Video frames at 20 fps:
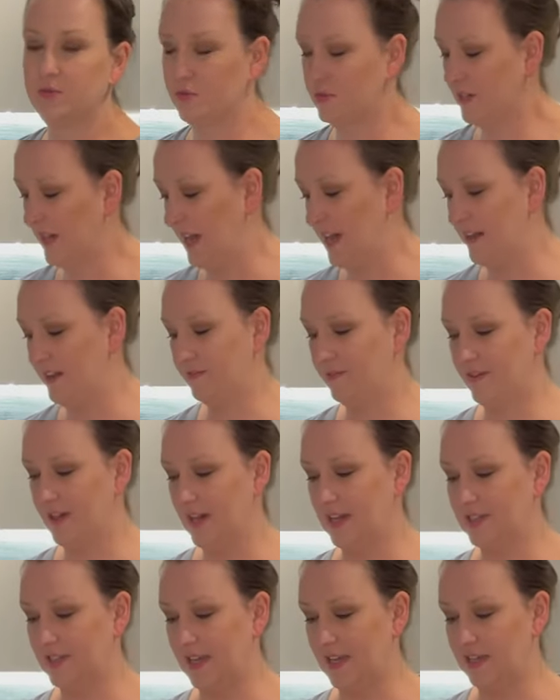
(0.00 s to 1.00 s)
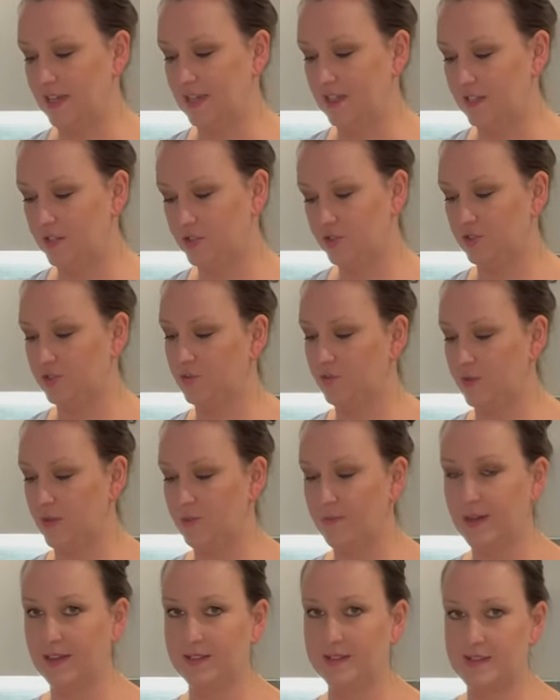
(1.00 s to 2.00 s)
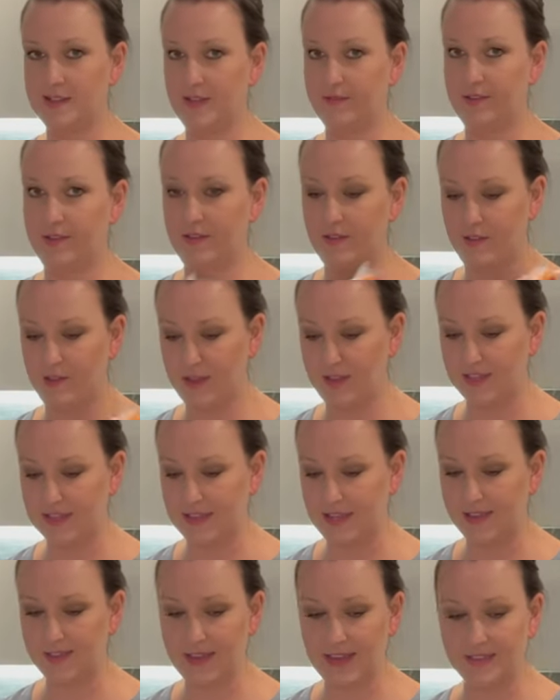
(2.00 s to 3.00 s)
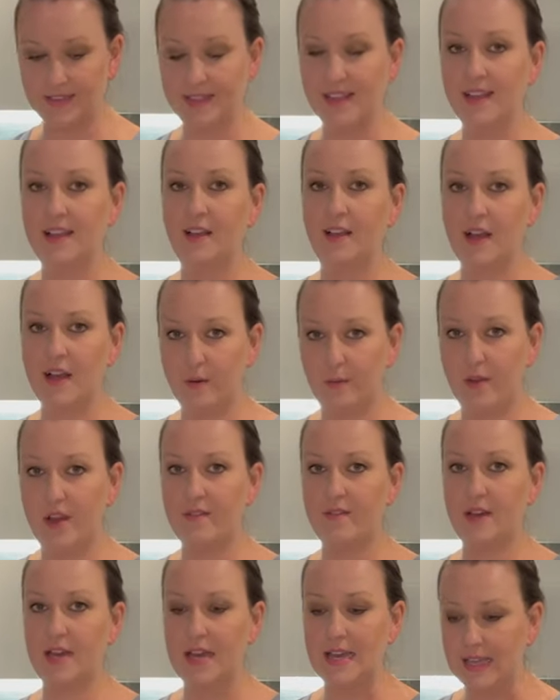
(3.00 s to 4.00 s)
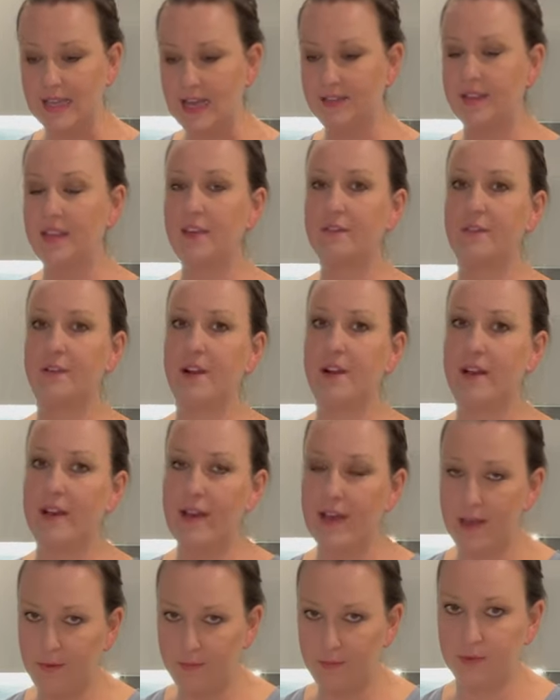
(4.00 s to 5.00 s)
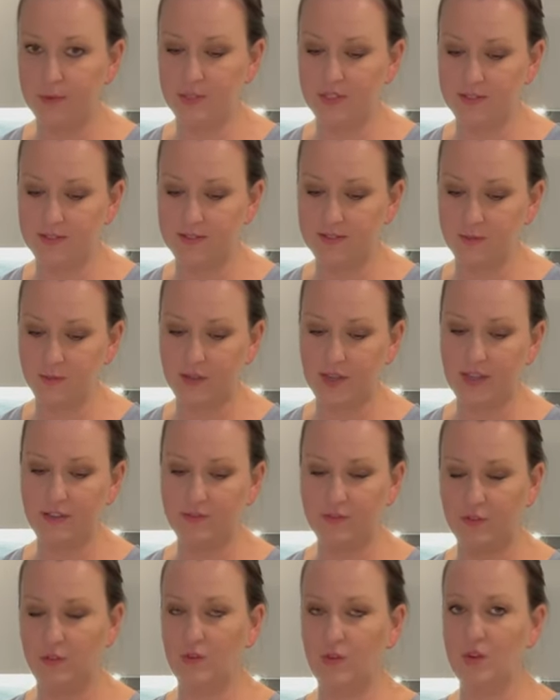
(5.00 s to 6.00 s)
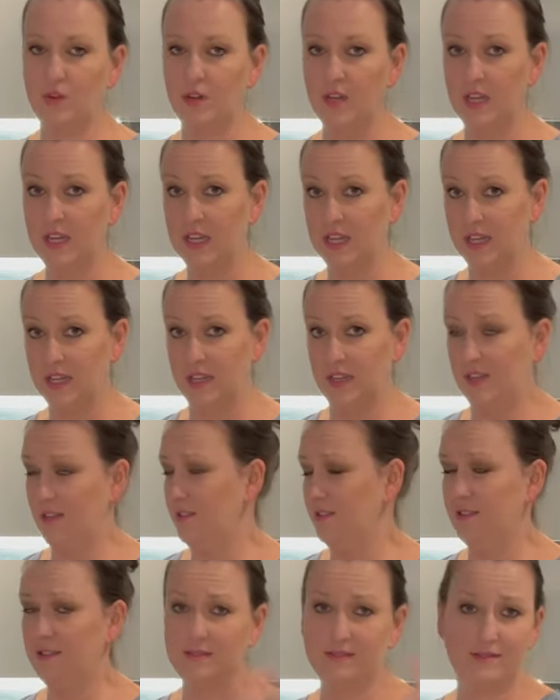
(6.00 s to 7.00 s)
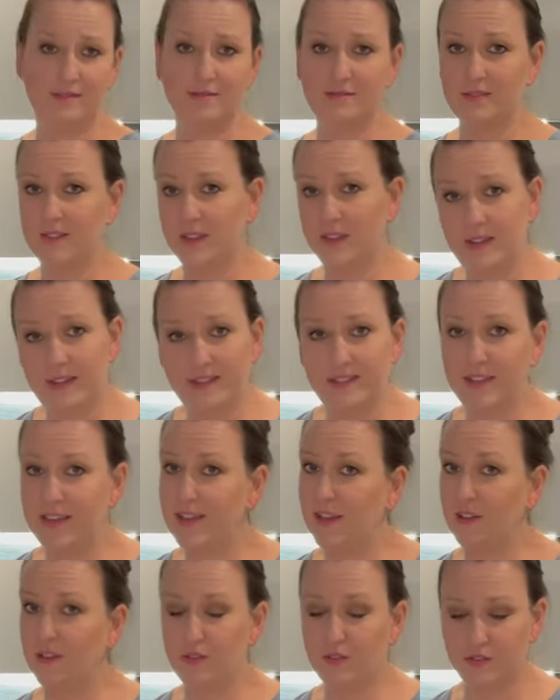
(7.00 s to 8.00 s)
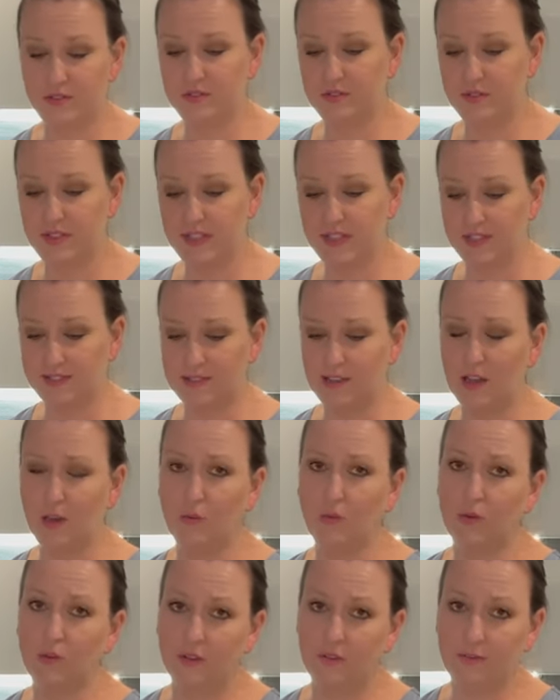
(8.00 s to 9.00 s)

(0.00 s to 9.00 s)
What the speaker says: have had any issues with bugs living and things like that. However, again, if I am putting this away for a year or 2 years, I will